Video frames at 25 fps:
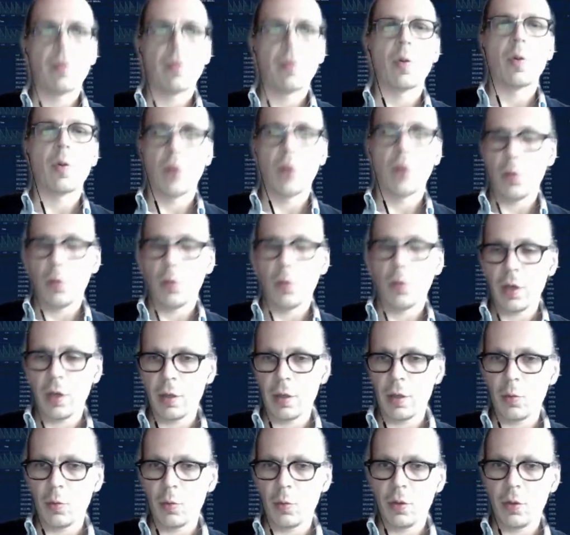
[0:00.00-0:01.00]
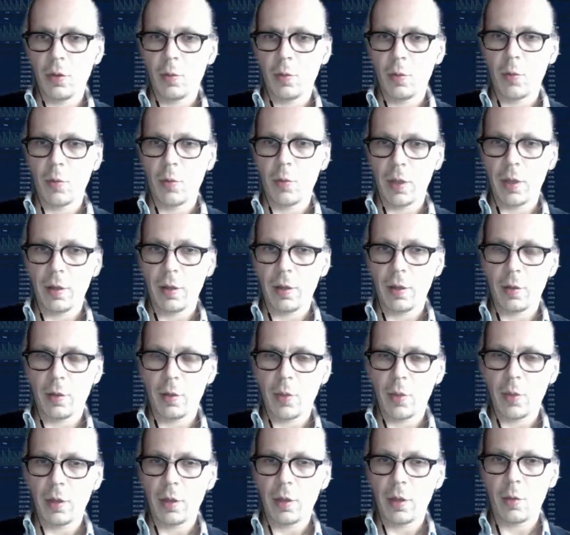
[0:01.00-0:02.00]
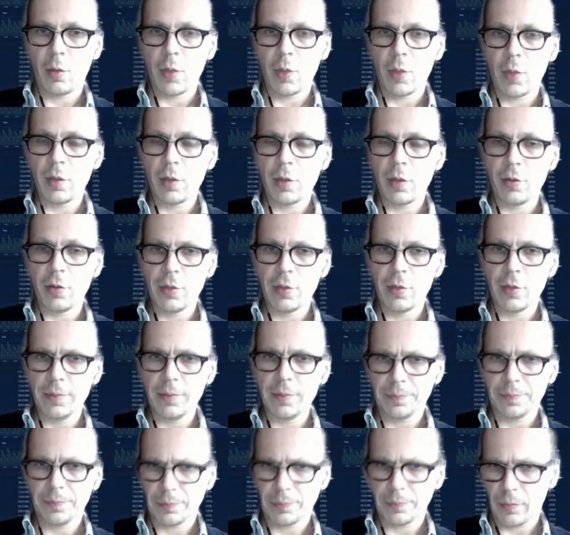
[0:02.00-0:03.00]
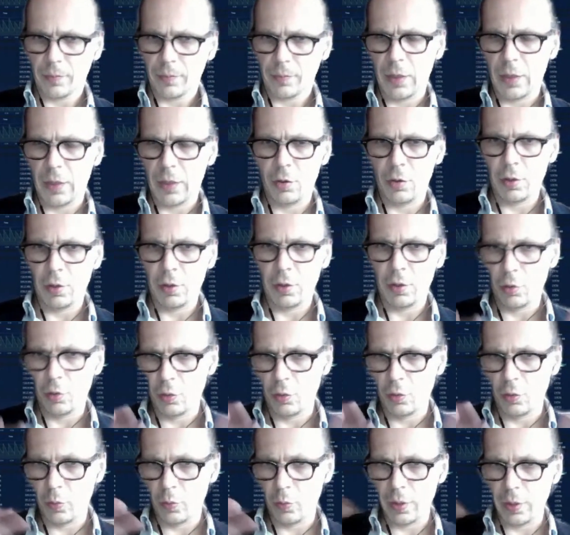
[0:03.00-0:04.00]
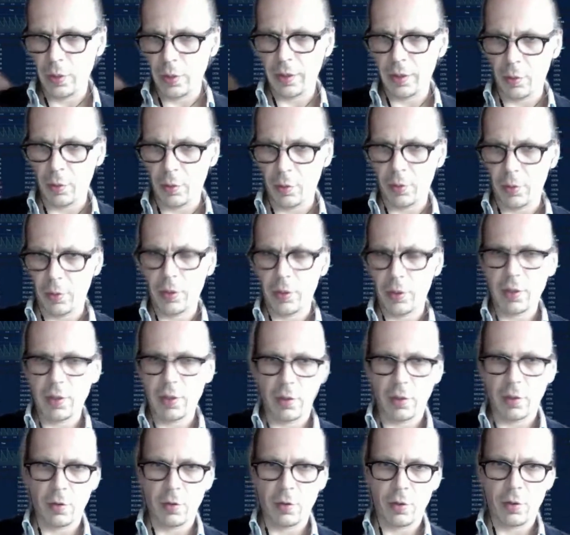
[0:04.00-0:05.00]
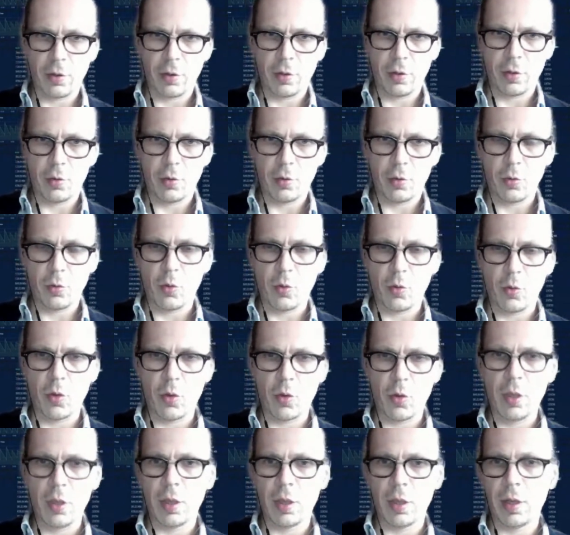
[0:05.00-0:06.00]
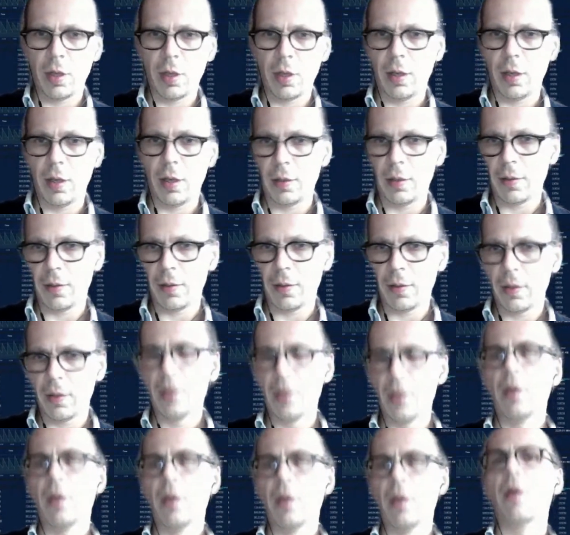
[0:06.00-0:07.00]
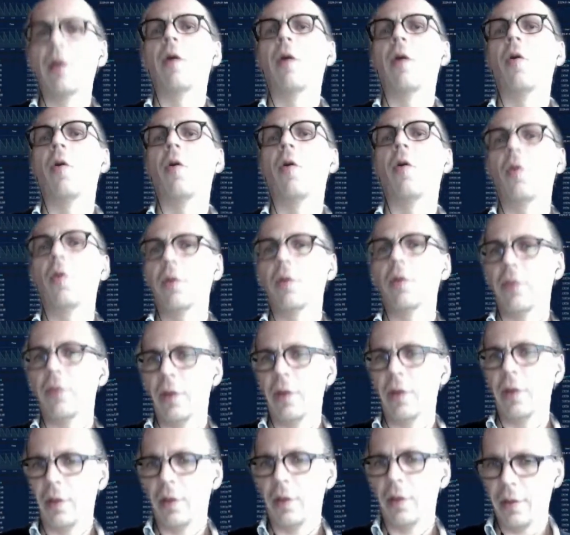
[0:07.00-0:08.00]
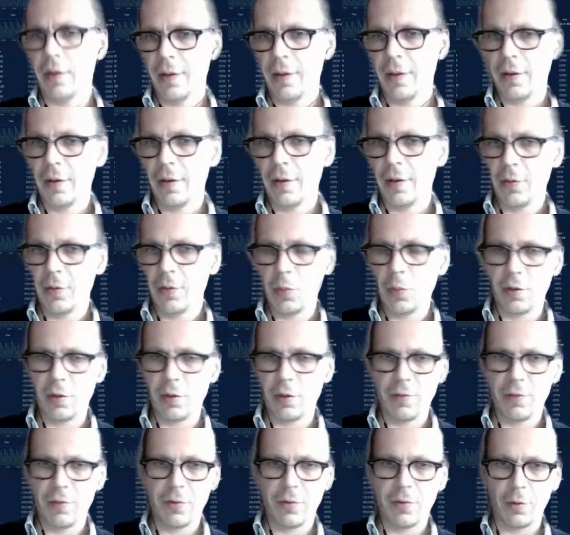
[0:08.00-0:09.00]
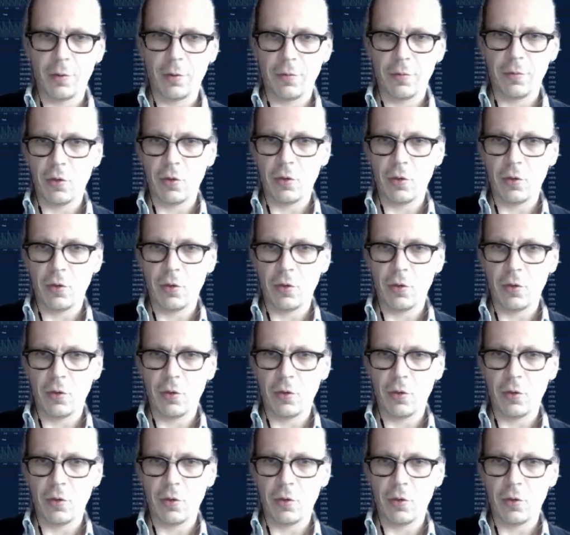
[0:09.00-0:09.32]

we are working with them quite closely in order to build our products and in order to integrate all the spin-offs of